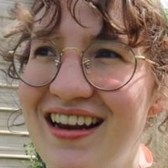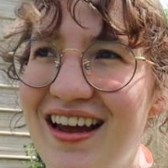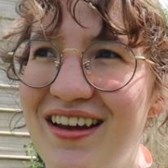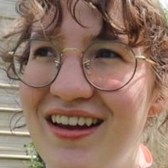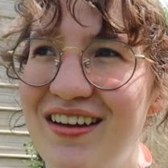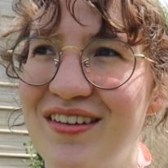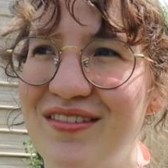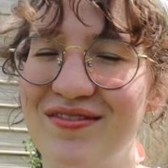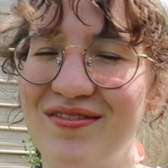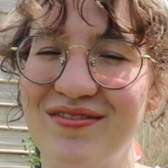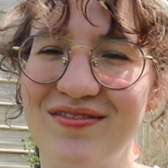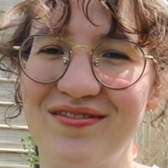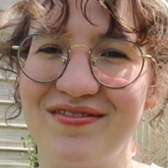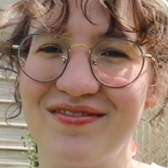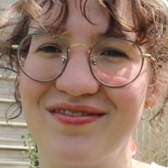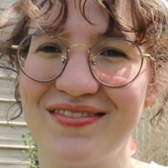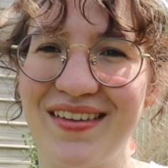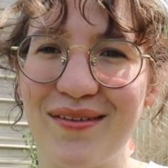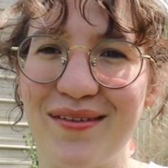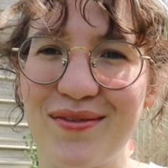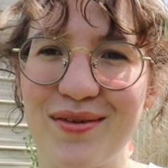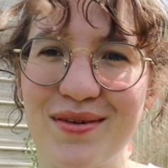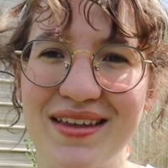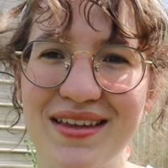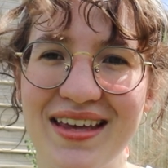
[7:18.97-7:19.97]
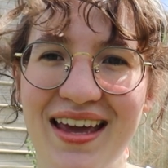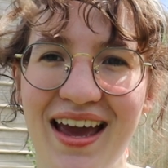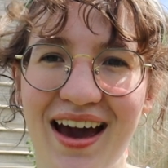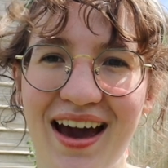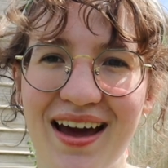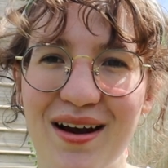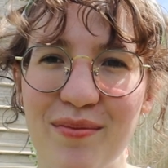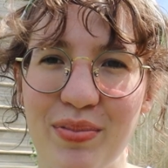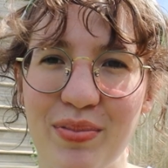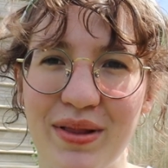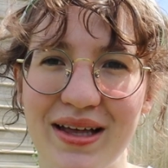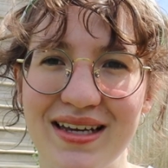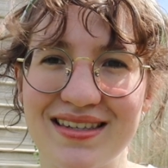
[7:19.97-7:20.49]
I've never really
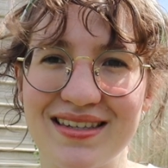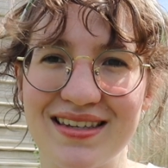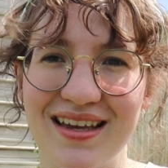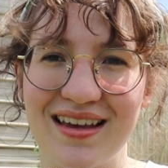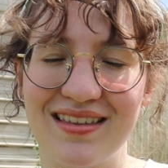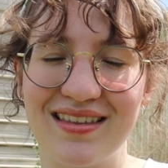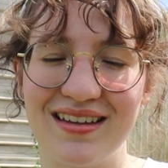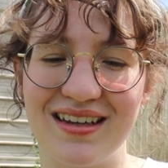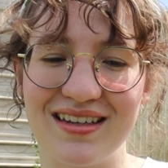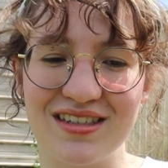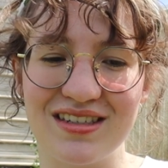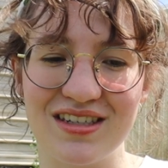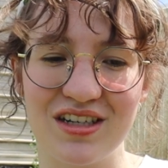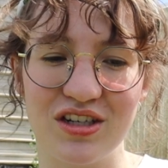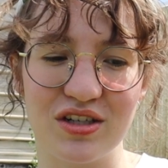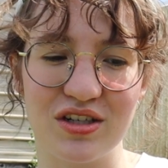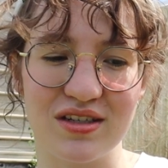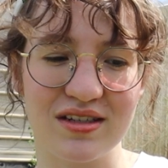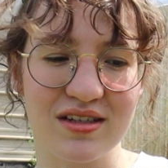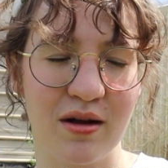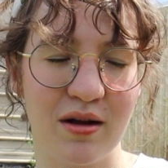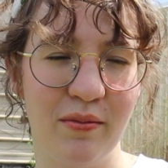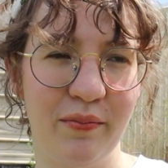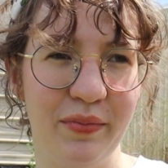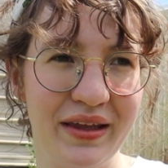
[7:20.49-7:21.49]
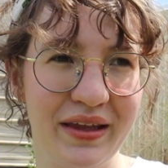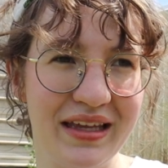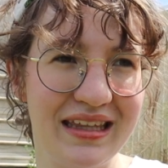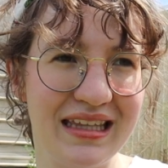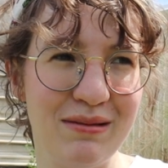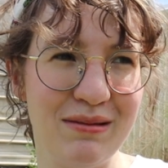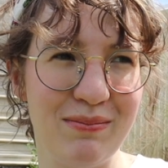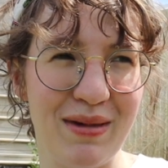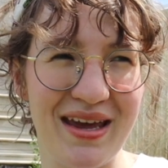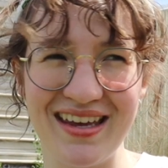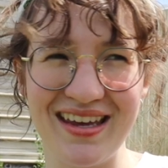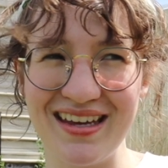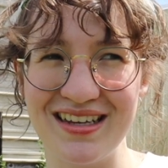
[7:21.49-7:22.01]
had a place like this to just
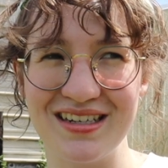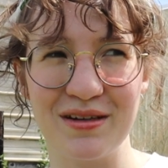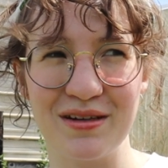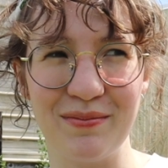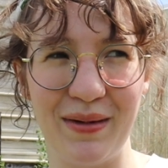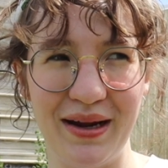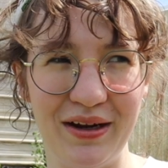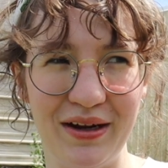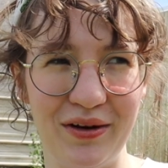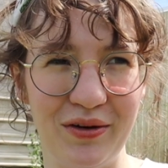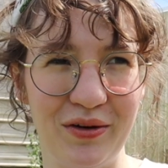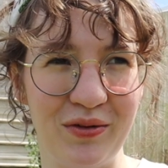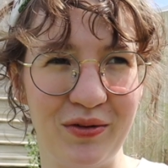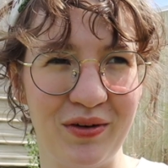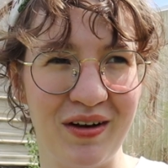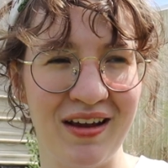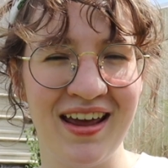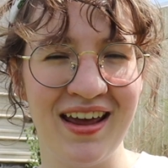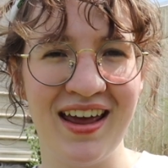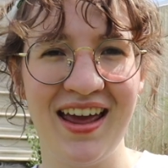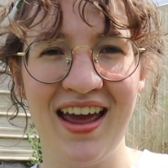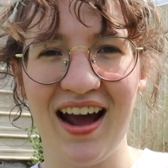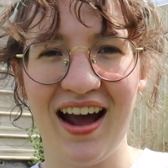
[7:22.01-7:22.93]
completely make into my own.